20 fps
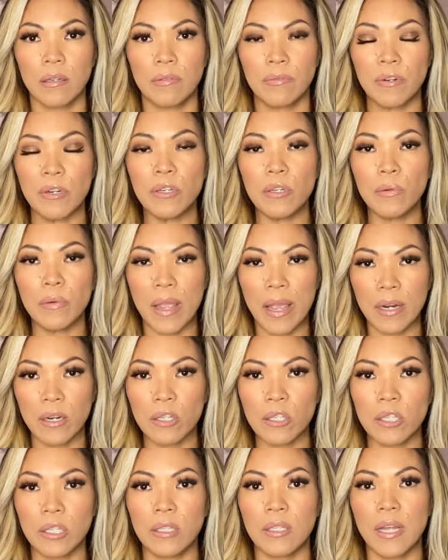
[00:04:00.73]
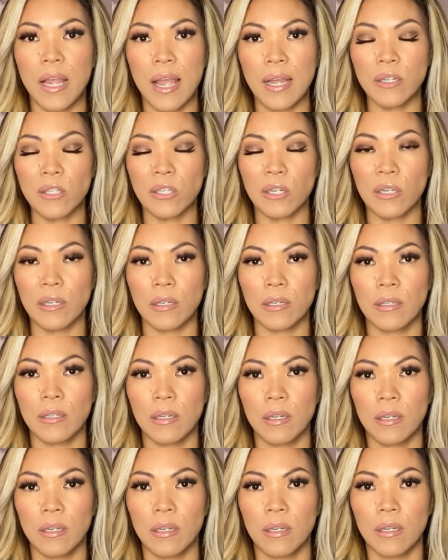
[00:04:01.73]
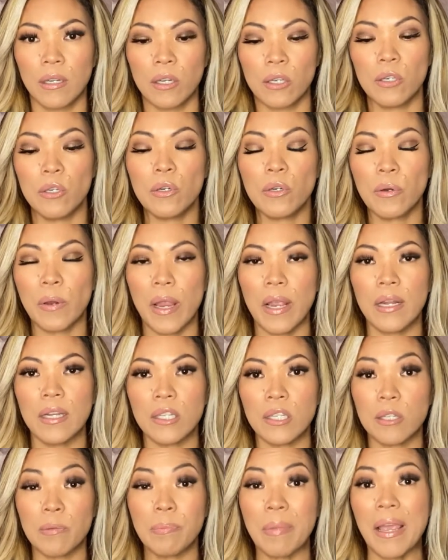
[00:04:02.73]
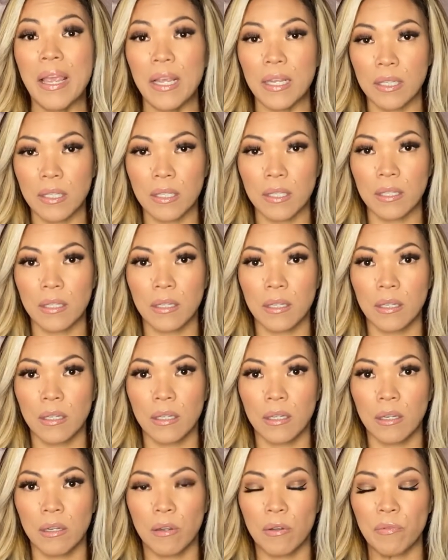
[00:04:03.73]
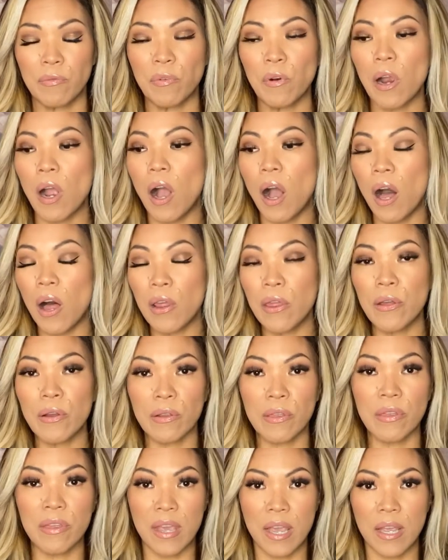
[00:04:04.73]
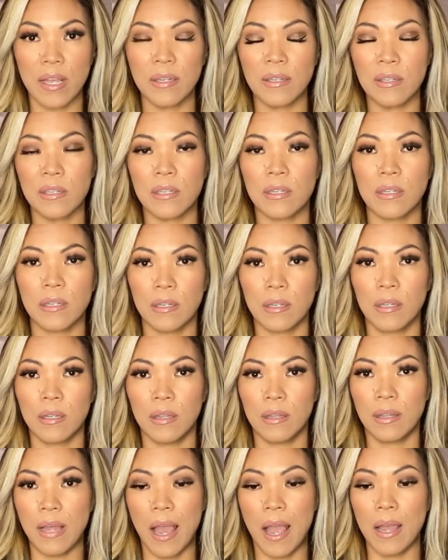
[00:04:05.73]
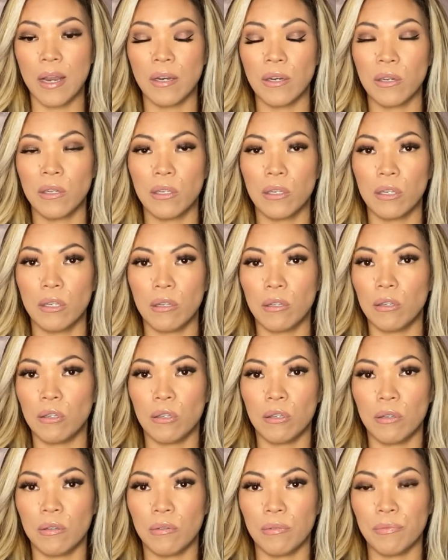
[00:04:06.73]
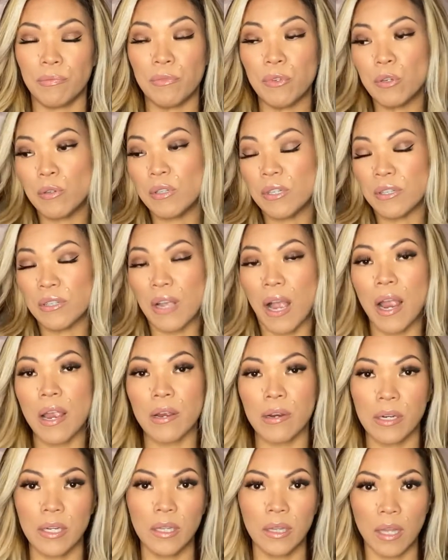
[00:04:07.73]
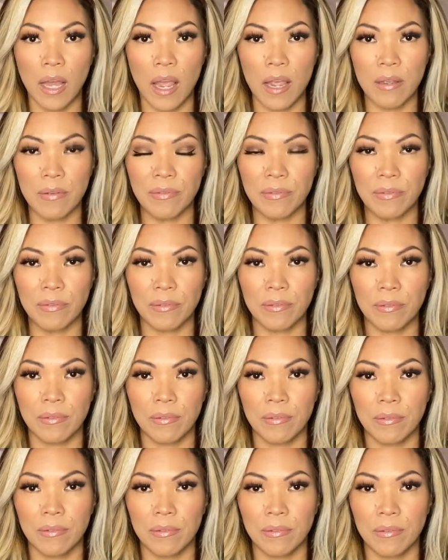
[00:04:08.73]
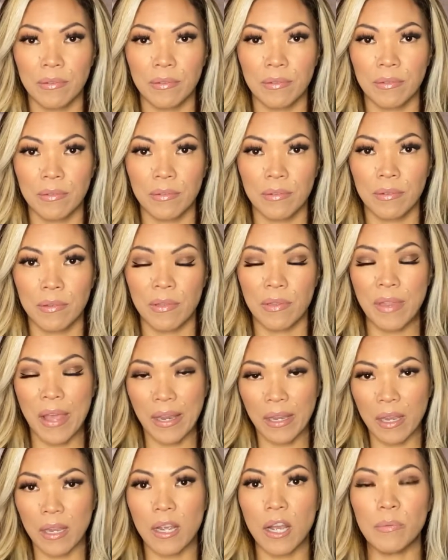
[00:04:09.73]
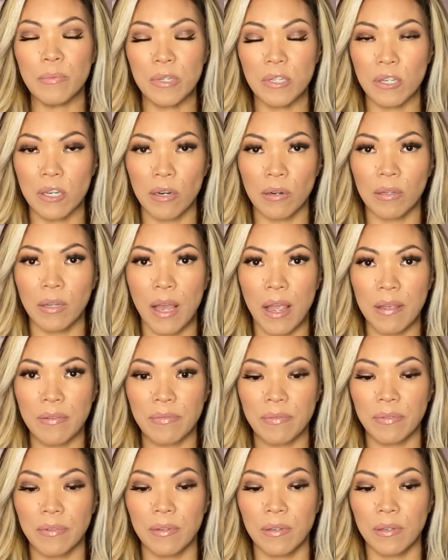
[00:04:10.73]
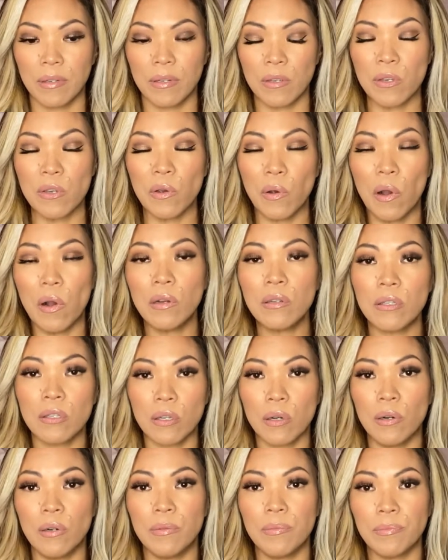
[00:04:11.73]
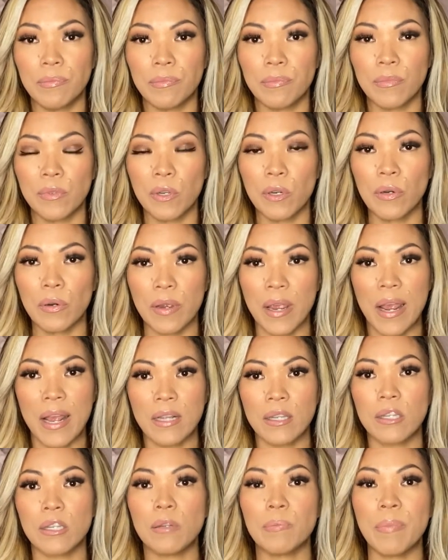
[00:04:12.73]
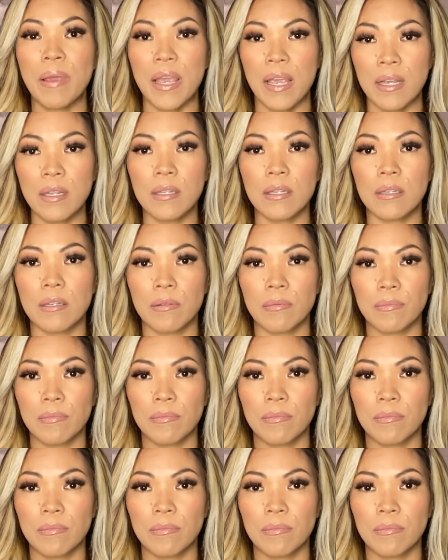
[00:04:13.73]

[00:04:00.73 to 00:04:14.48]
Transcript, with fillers: for new energy to enter. You create a space for other things that you desire in life that can come into your life. You also create space